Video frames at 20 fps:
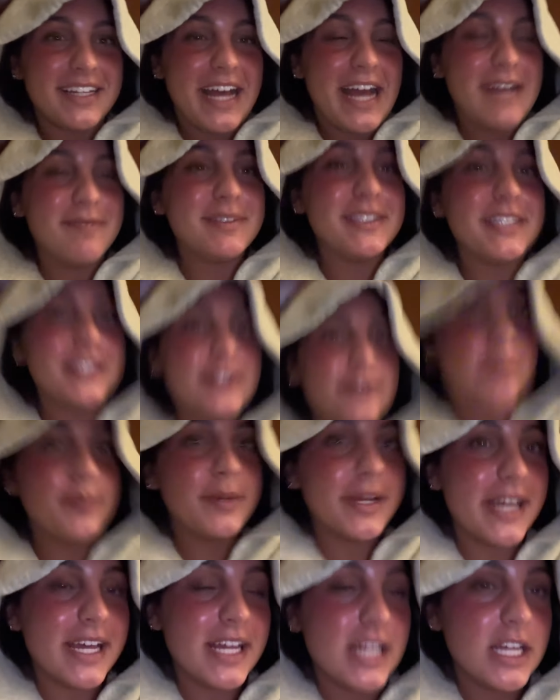I'm a little
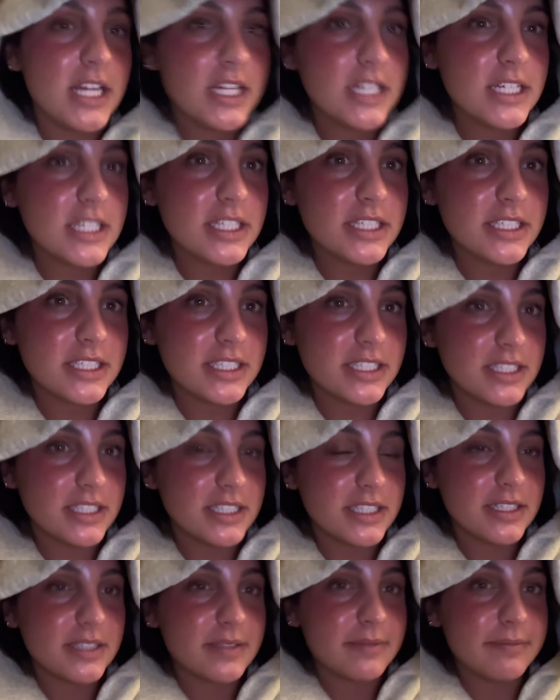bit
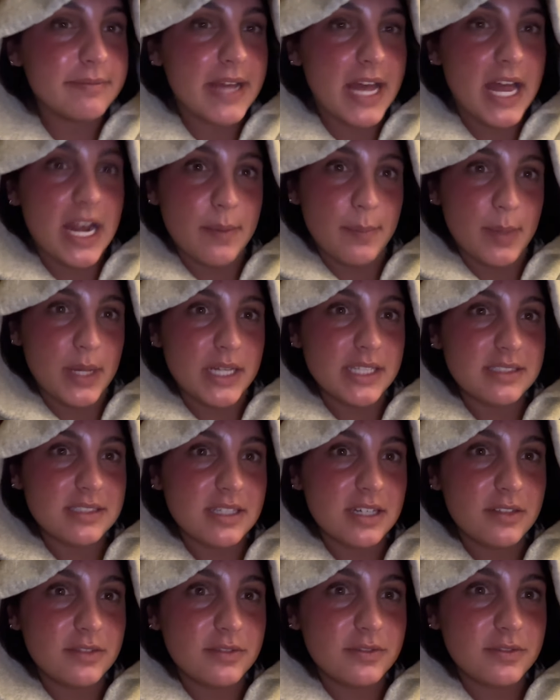mad at
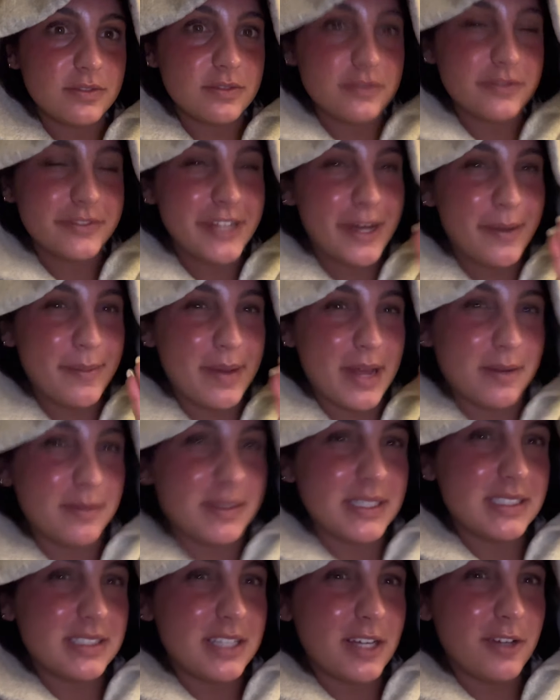myself. not mad at
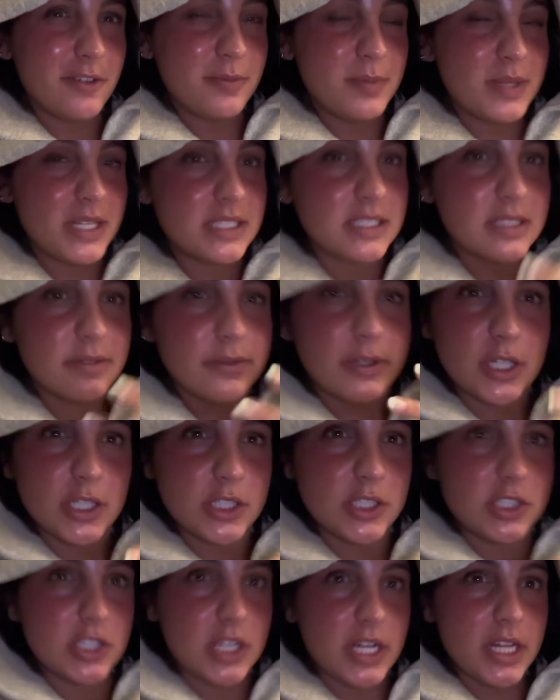myself because I wanted
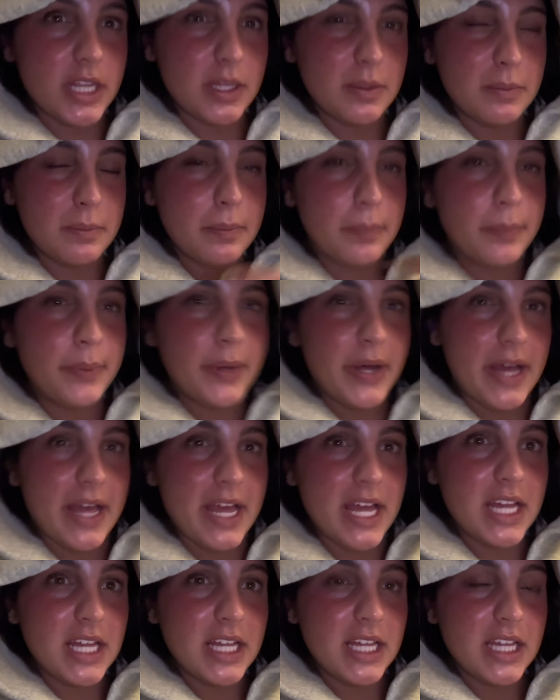to try them, but